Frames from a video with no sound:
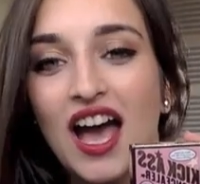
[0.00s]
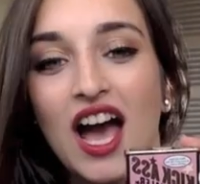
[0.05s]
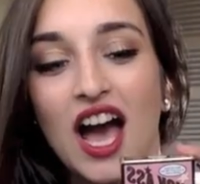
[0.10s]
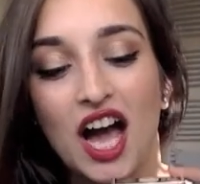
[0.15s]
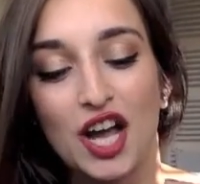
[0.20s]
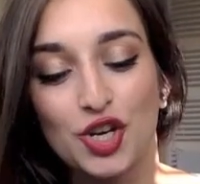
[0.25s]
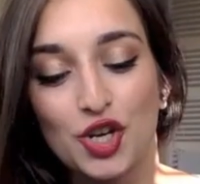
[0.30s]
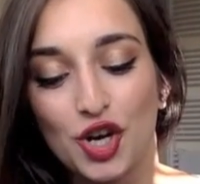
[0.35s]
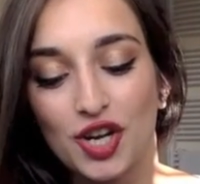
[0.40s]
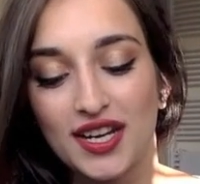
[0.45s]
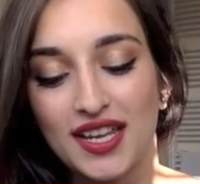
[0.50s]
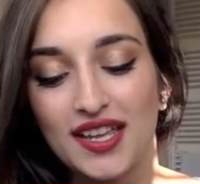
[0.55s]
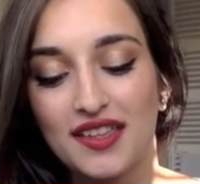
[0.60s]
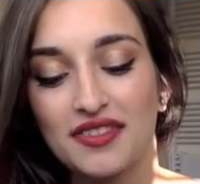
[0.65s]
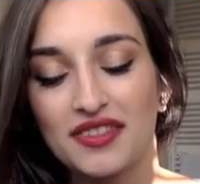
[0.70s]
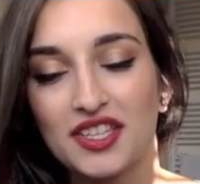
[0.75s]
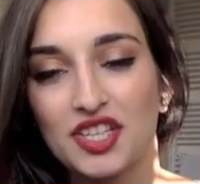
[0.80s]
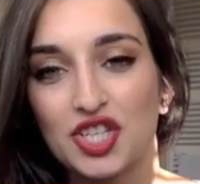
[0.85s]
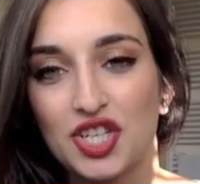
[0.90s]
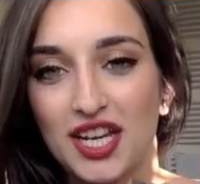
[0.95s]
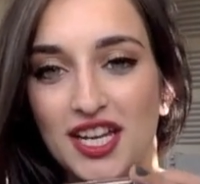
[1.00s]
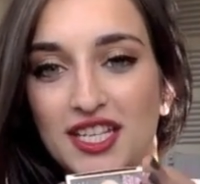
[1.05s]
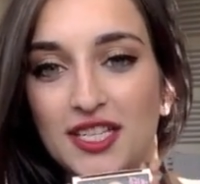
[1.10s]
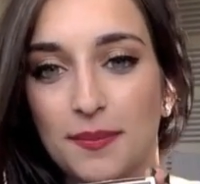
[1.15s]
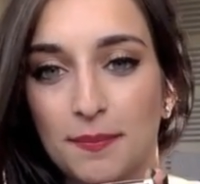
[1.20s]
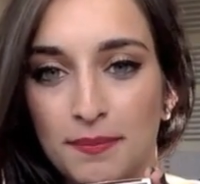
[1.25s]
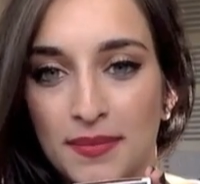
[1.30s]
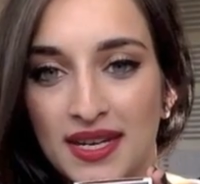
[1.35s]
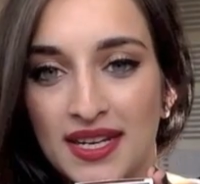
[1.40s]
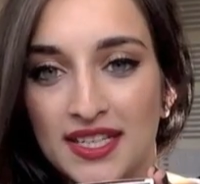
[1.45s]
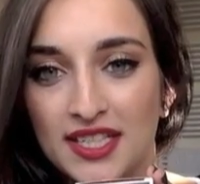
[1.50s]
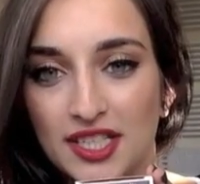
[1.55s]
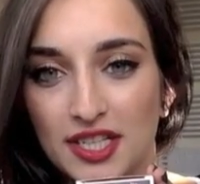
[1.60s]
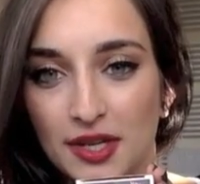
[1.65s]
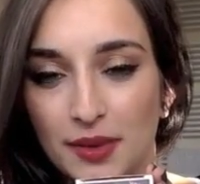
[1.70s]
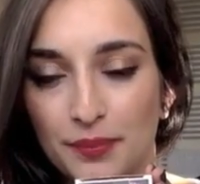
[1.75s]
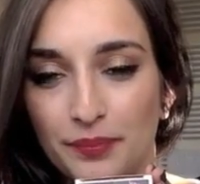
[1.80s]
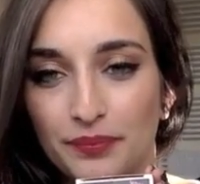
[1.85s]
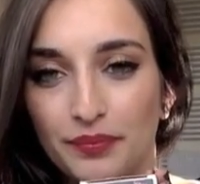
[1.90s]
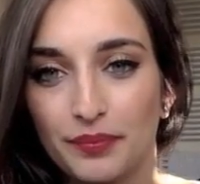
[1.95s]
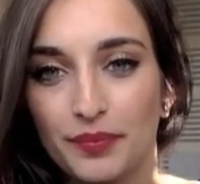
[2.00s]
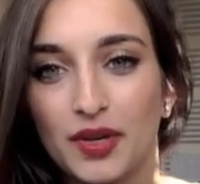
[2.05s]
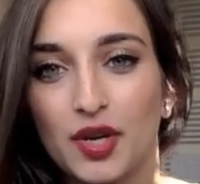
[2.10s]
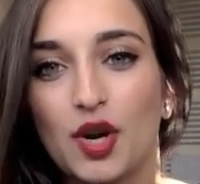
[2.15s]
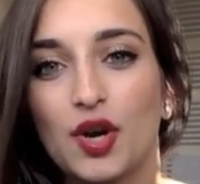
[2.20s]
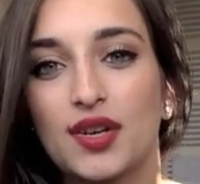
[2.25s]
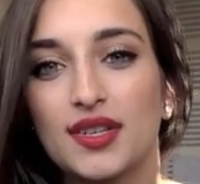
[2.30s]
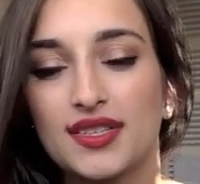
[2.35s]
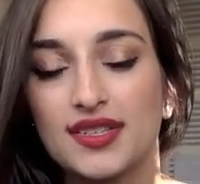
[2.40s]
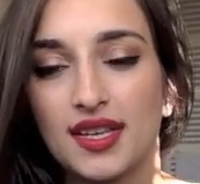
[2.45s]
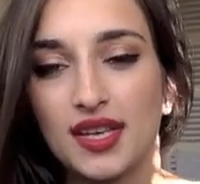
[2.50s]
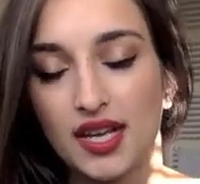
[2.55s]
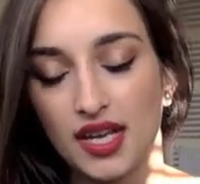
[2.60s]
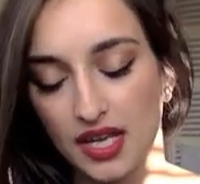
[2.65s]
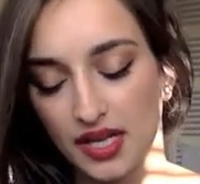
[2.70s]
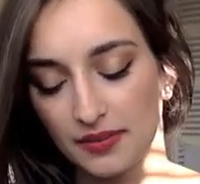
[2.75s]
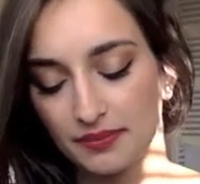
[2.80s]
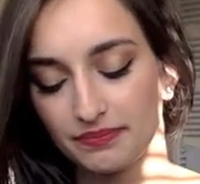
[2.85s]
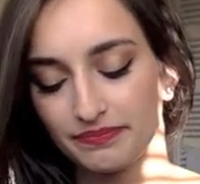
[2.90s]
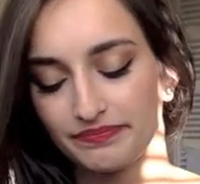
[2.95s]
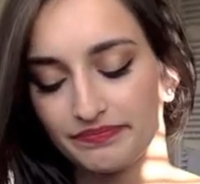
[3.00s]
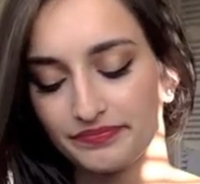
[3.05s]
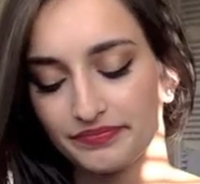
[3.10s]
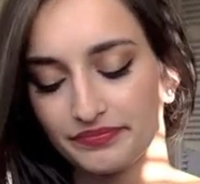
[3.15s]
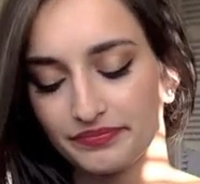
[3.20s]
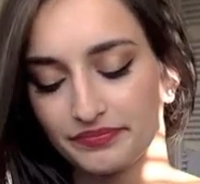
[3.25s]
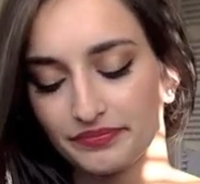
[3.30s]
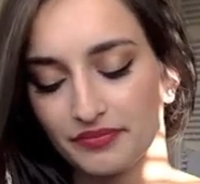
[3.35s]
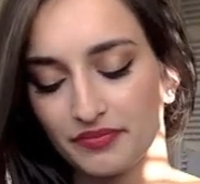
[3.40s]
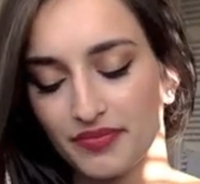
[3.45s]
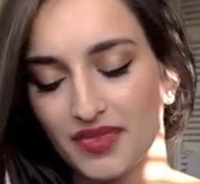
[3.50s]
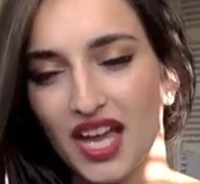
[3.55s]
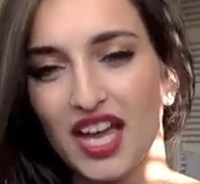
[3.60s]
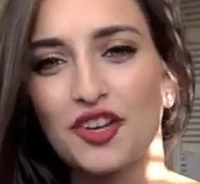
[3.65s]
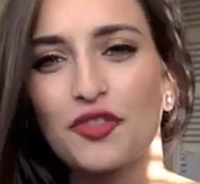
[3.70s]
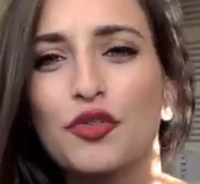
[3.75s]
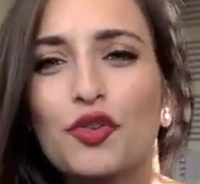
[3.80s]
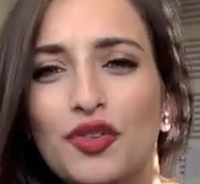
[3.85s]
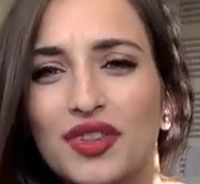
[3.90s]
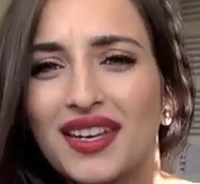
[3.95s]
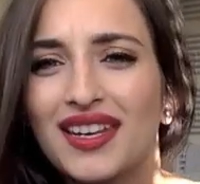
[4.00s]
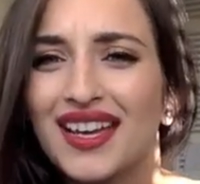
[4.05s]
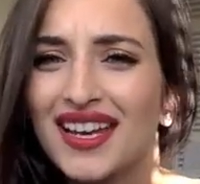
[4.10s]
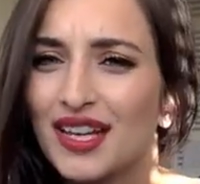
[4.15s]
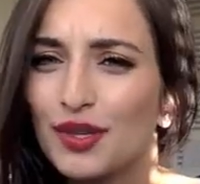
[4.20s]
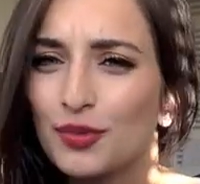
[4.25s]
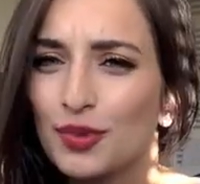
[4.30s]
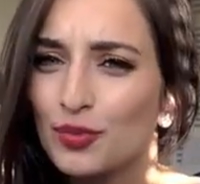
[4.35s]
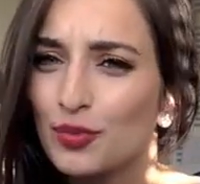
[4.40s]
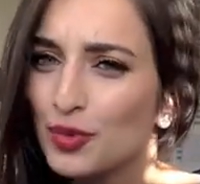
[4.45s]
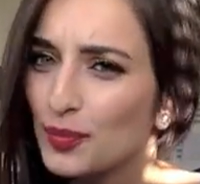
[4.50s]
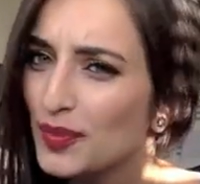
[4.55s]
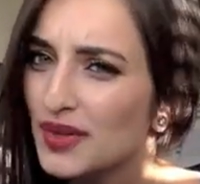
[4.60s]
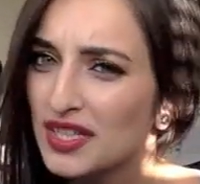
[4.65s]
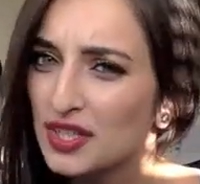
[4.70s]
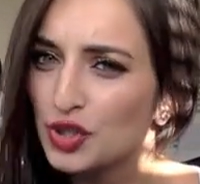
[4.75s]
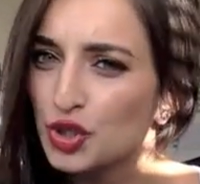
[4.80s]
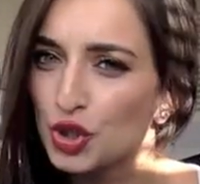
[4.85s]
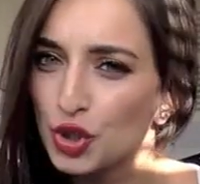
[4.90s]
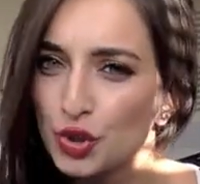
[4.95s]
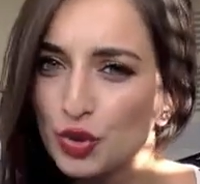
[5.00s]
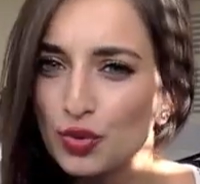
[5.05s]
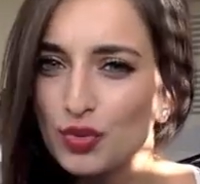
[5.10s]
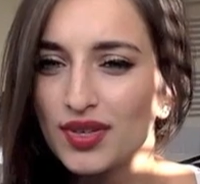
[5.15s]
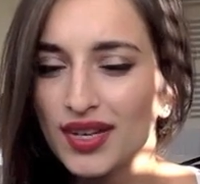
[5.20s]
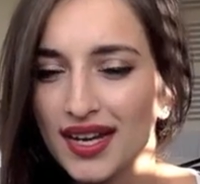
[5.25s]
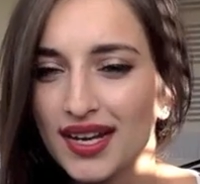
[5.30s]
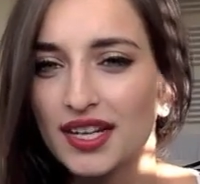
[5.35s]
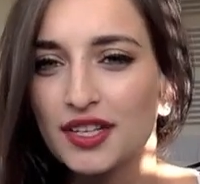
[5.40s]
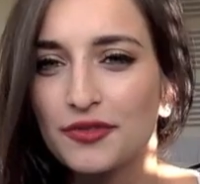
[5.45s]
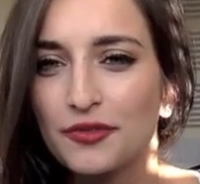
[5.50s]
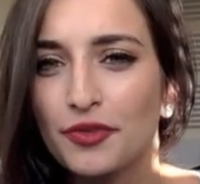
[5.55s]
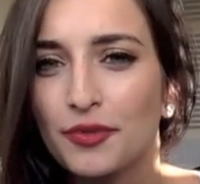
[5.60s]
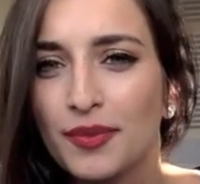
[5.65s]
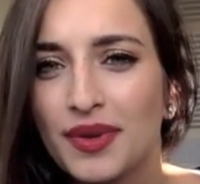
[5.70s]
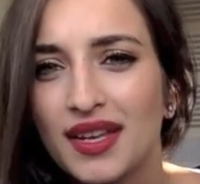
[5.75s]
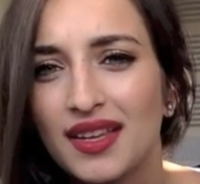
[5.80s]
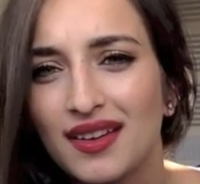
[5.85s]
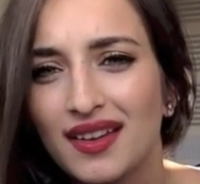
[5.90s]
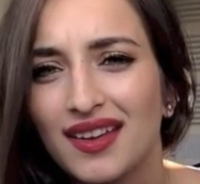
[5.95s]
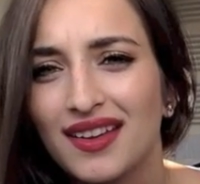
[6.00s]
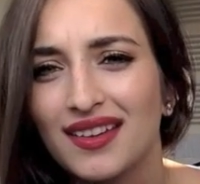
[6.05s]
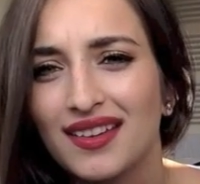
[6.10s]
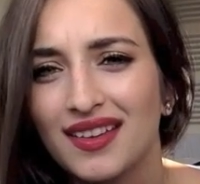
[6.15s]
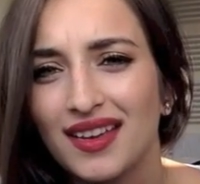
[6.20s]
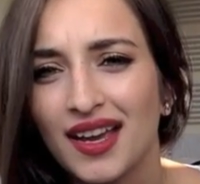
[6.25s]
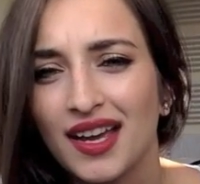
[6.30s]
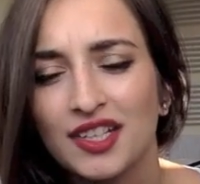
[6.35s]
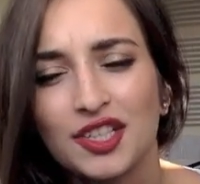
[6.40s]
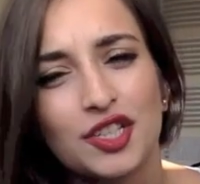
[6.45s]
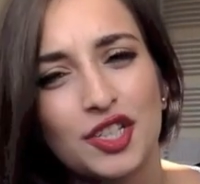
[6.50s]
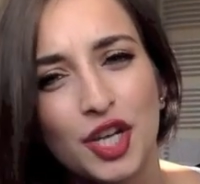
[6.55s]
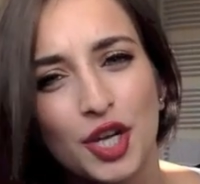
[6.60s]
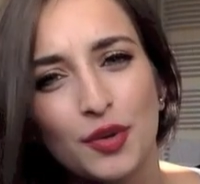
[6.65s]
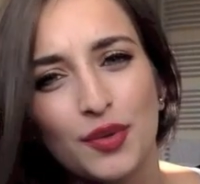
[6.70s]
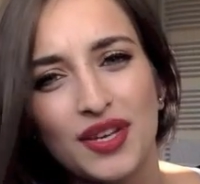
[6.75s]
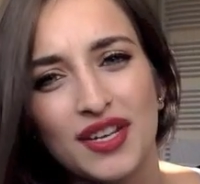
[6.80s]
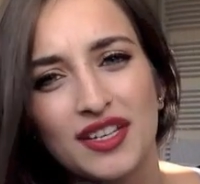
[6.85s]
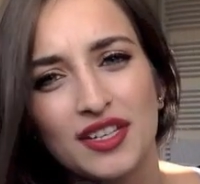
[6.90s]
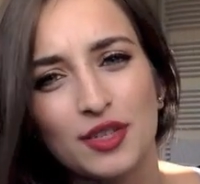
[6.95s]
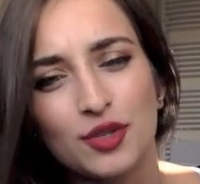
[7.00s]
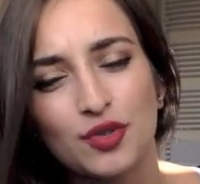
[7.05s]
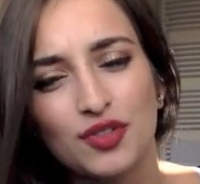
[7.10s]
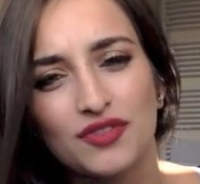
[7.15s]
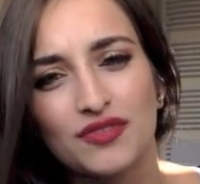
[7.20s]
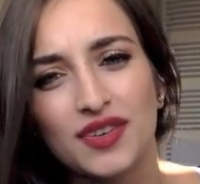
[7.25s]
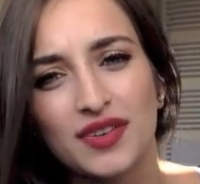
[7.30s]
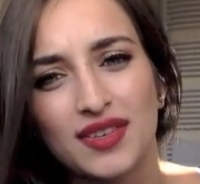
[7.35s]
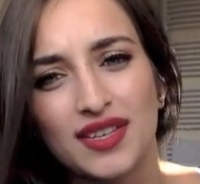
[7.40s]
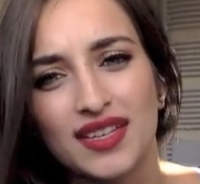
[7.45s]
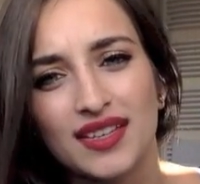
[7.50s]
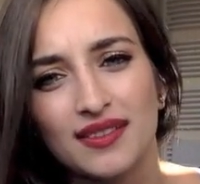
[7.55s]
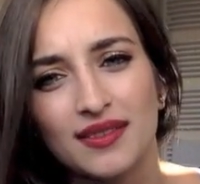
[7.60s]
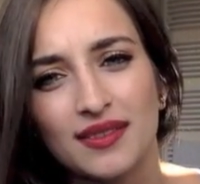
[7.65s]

I got it in the shade Medium because I thought the light one would be too light for me. Like, I don't know, it looked very